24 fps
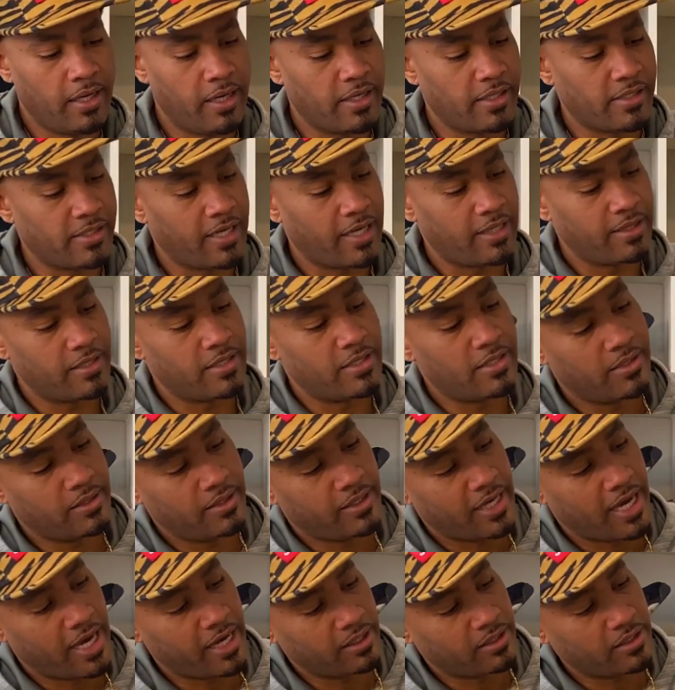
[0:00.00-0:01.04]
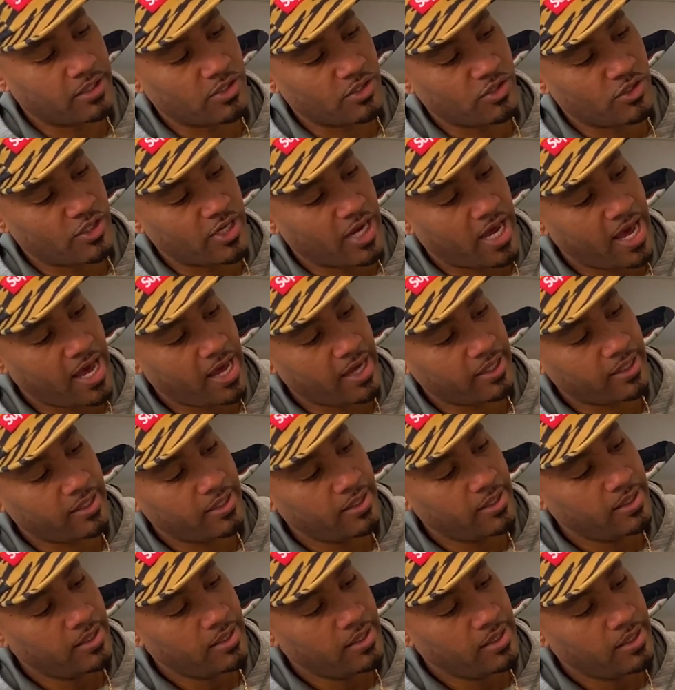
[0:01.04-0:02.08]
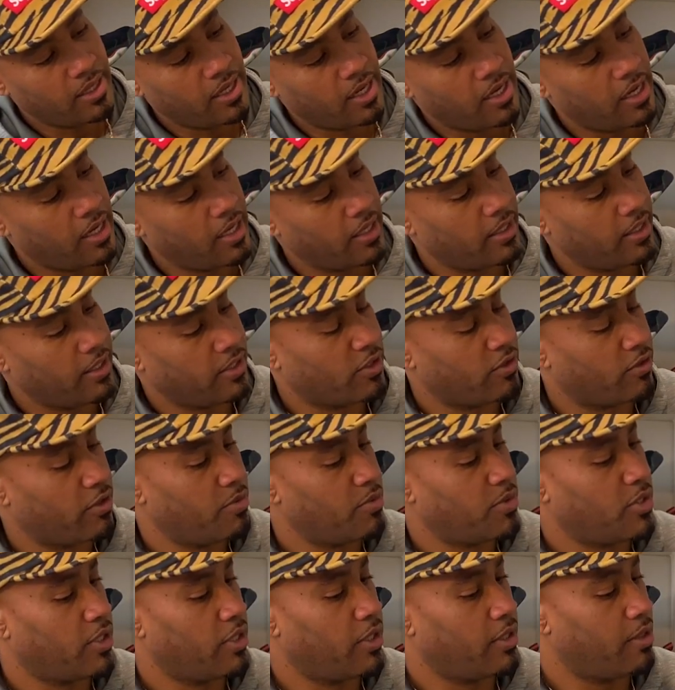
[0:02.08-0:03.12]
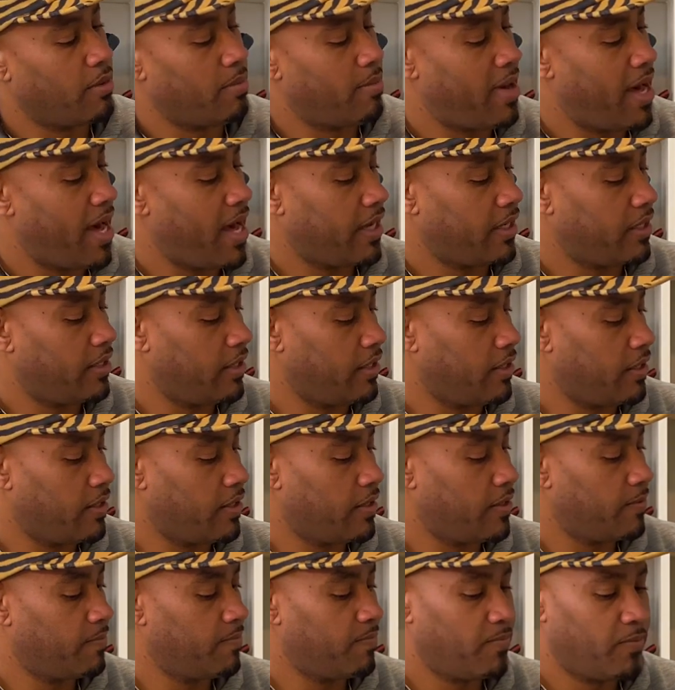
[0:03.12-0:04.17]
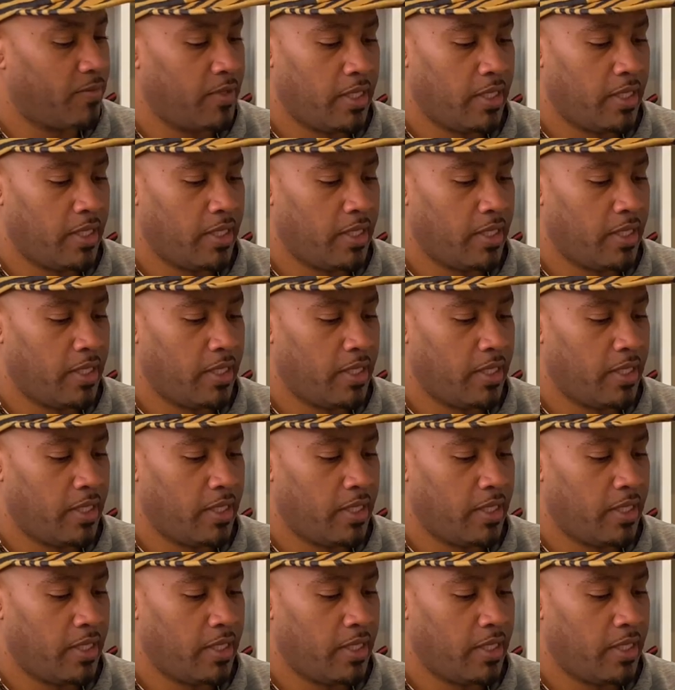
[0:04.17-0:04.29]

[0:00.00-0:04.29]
It's got the Cactus Jack inscription on the back here.